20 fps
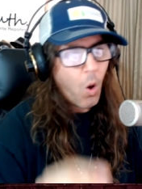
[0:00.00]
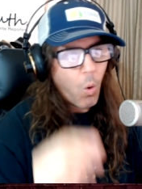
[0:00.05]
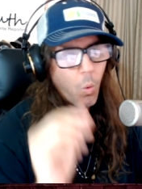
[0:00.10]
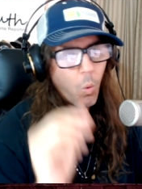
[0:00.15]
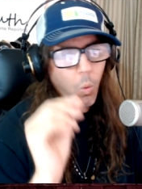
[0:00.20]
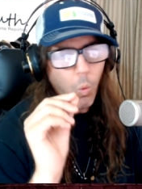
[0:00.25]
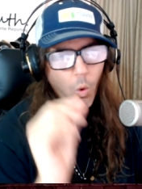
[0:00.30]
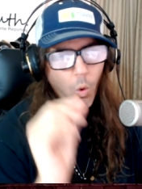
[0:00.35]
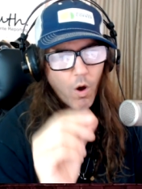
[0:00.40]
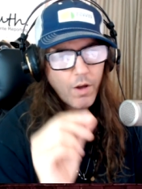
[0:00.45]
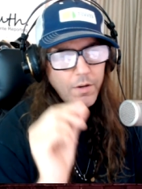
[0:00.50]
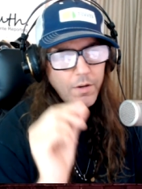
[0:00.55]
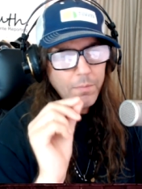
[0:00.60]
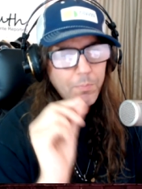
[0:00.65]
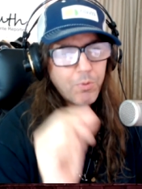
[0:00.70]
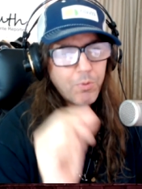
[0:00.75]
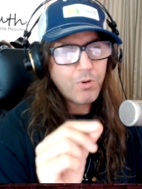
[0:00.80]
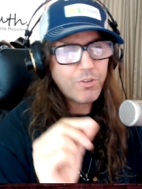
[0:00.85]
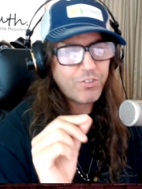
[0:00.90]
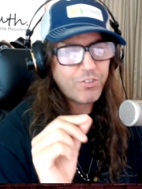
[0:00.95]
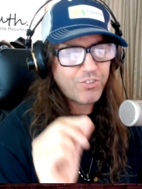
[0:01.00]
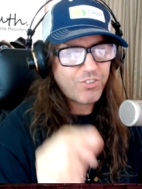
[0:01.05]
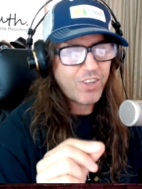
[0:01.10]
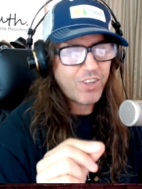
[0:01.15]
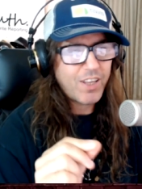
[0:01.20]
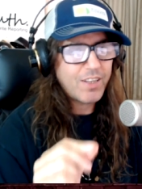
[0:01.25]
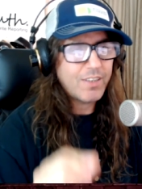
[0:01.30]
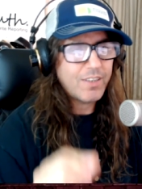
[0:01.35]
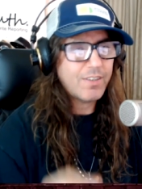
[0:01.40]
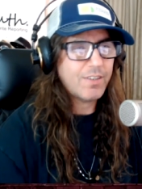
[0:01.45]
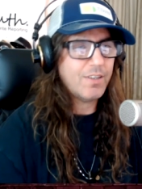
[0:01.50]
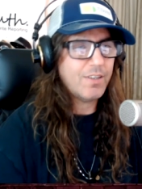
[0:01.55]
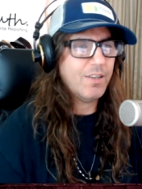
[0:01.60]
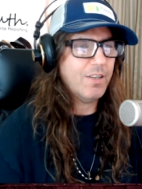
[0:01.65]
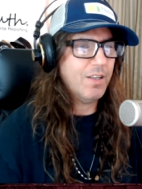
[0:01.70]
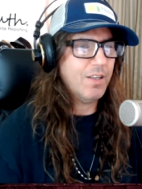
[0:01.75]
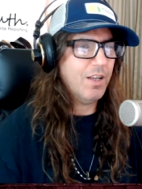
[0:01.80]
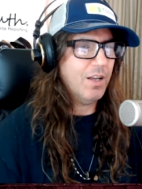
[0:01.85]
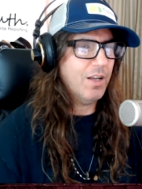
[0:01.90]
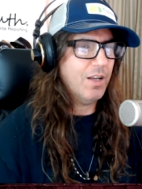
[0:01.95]
one percent
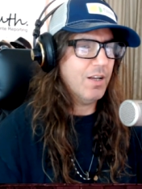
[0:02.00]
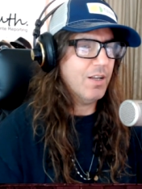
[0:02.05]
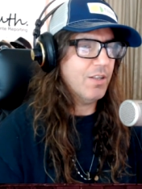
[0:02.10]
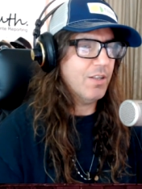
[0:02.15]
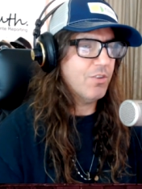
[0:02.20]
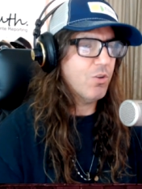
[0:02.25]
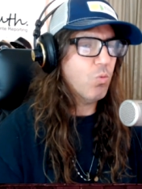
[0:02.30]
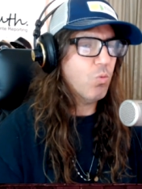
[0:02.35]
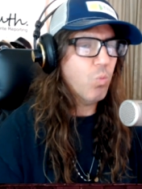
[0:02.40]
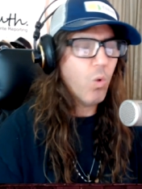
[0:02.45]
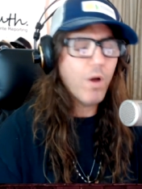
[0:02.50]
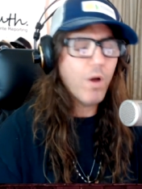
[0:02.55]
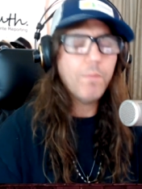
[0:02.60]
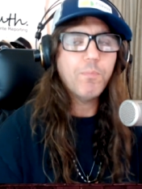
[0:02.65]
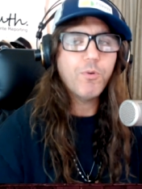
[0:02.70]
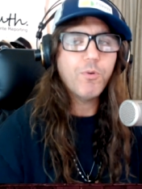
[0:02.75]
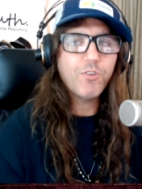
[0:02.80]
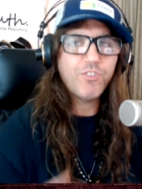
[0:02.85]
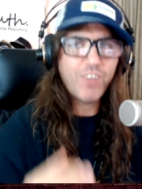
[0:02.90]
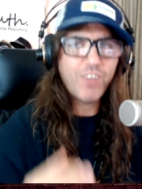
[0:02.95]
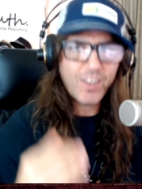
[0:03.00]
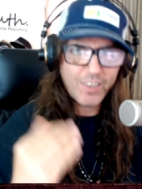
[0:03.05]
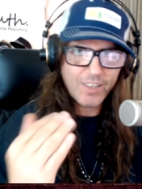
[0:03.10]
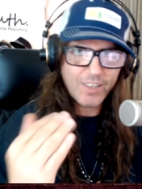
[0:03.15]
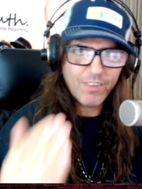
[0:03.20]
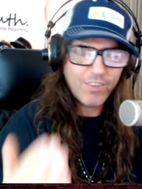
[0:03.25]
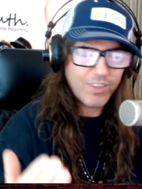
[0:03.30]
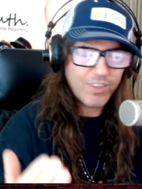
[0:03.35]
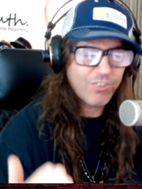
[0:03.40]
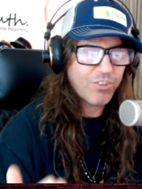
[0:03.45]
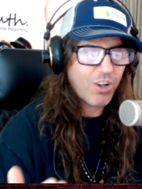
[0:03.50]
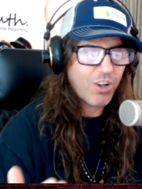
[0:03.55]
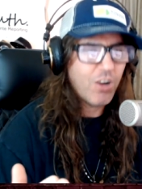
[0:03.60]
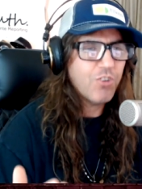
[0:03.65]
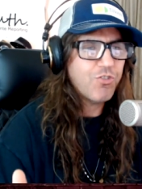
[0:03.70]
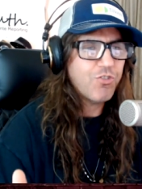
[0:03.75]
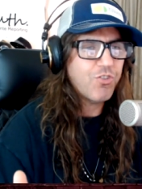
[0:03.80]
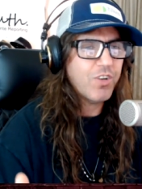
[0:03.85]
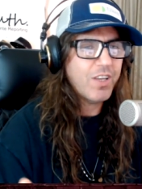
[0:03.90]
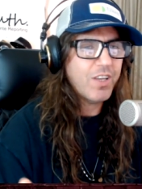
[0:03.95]
Uh, the one percent in this
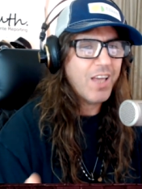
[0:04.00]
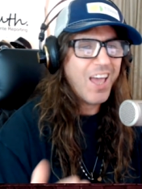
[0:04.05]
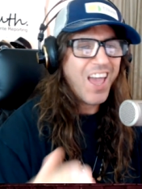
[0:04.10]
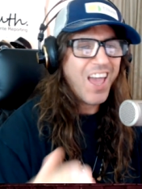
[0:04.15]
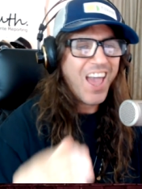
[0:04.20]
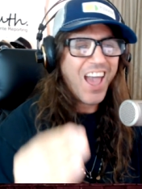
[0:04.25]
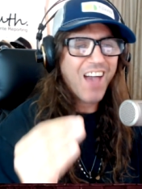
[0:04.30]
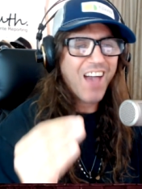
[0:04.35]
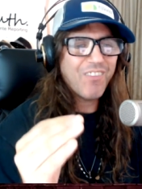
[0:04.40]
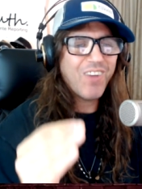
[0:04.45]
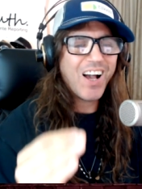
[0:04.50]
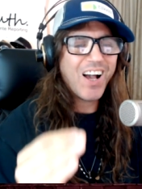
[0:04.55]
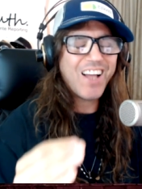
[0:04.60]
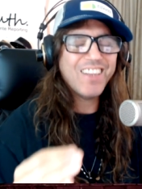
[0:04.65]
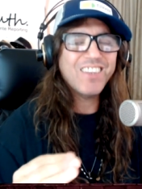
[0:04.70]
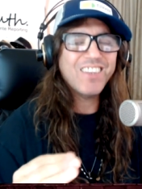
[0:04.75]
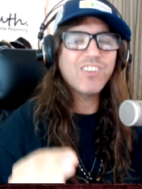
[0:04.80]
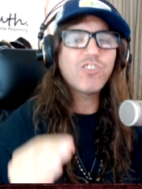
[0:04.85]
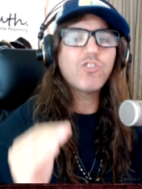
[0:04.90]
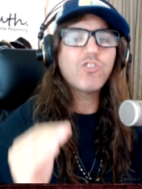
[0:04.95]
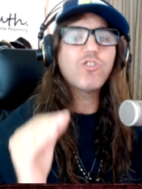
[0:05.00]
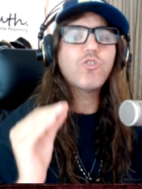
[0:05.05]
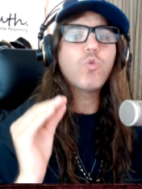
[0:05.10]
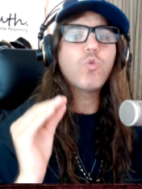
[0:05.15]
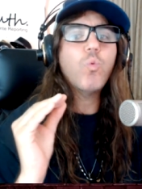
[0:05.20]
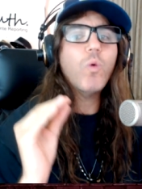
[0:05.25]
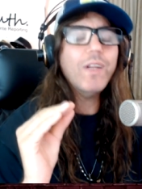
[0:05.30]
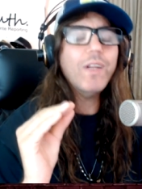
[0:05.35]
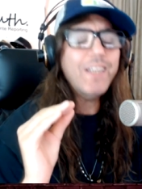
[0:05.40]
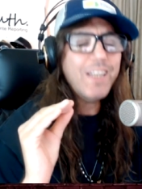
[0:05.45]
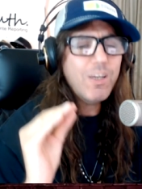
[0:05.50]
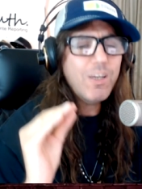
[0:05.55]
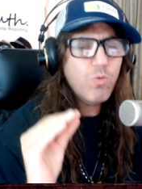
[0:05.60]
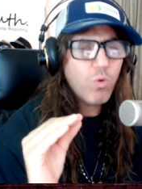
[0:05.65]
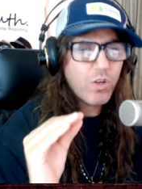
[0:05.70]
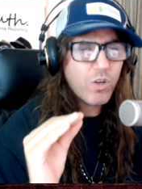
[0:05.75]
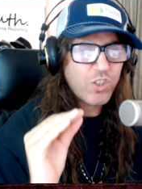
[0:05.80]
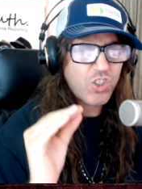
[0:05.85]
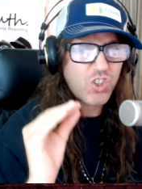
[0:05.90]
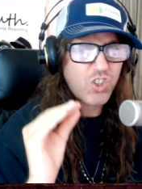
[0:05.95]
country have gotten
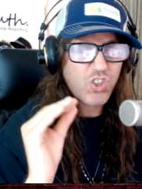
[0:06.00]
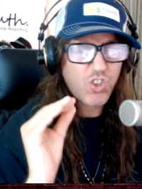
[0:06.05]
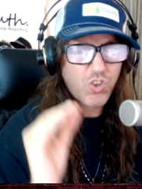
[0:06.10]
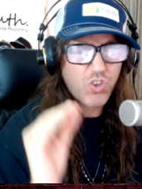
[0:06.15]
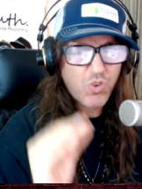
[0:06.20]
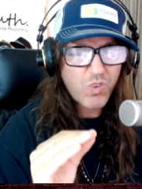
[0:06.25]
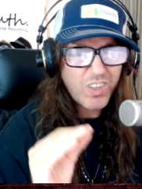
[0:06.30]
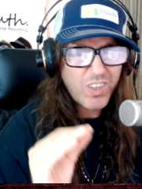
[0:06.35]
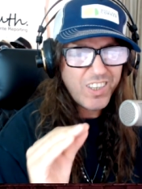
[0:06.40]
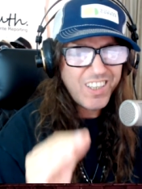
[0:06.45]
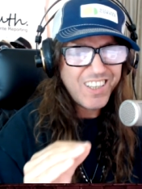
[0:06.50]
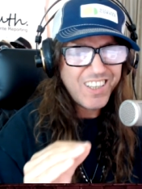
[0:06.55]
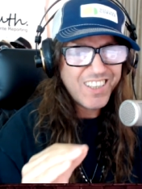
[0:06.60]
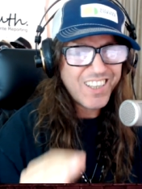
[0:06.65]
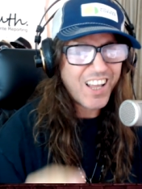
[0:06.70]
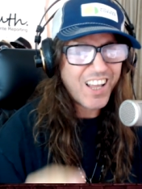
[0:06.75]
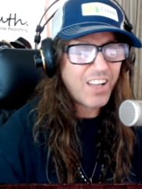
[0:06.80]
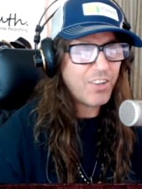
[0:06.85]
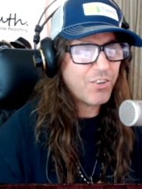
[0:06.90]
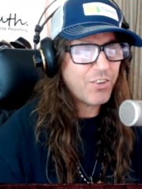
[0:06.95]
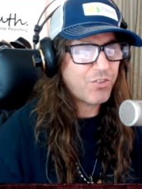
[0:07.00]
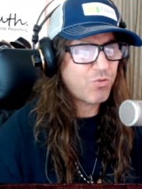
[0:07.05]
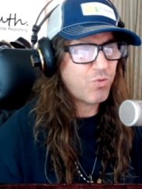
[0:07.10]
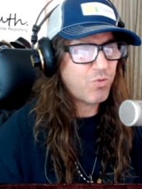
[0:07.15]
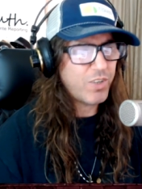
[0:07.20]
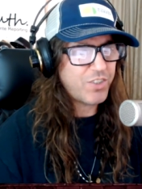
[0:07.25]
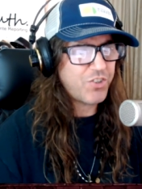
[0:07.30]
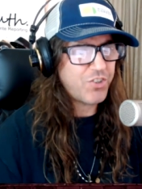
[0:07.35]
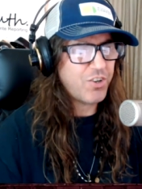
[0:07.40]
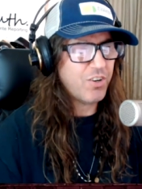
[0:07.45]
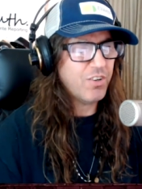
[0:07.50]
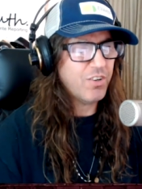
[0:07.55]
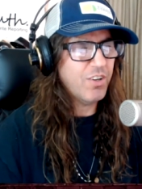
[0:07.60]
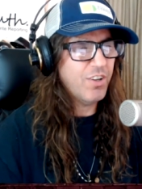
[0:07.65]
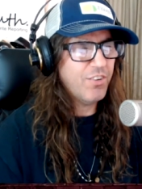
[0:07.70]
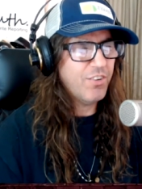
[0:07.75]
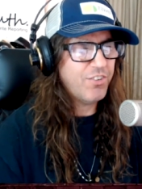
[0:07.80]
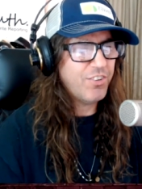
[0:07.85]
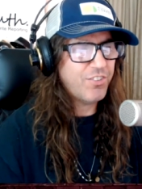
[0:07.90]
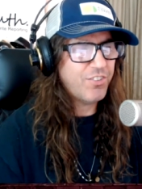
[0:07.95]
twenty-one trillion dollars richer
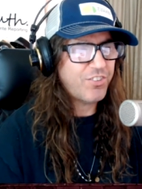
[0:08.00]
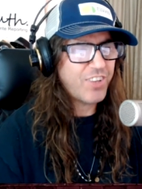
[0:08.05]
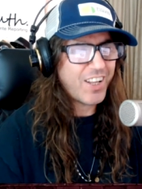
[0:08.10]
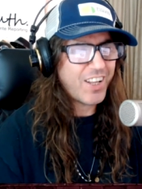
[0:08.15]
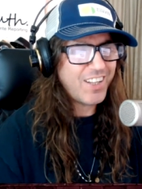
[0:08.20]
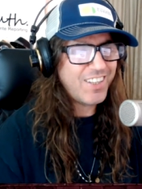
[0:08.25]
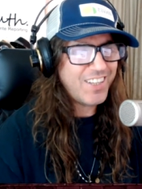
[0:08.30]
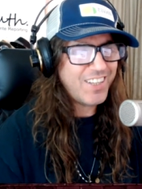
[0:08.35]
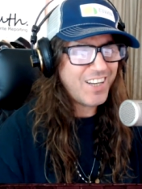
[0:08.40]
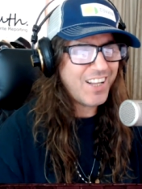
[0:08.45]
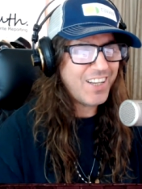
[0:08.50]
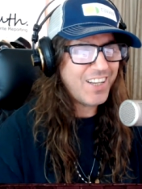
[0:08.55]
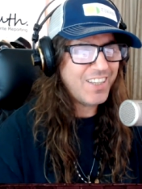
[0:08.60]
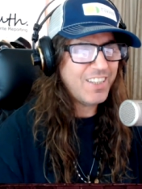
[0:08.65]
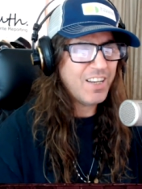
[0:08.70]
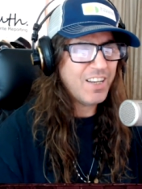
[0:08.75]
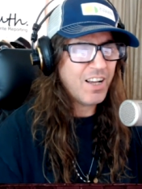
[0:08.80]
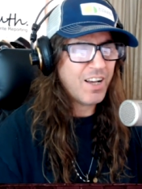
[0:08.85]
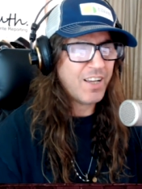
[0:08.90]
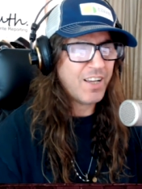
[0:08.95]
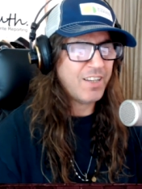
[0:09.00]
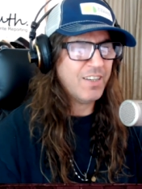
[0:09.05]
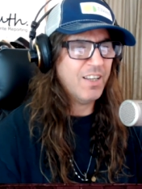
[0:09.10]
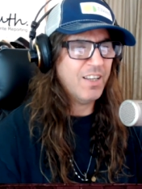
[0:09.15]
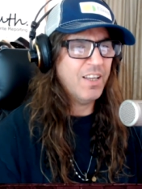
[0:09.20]
since nineteen eighty-nine.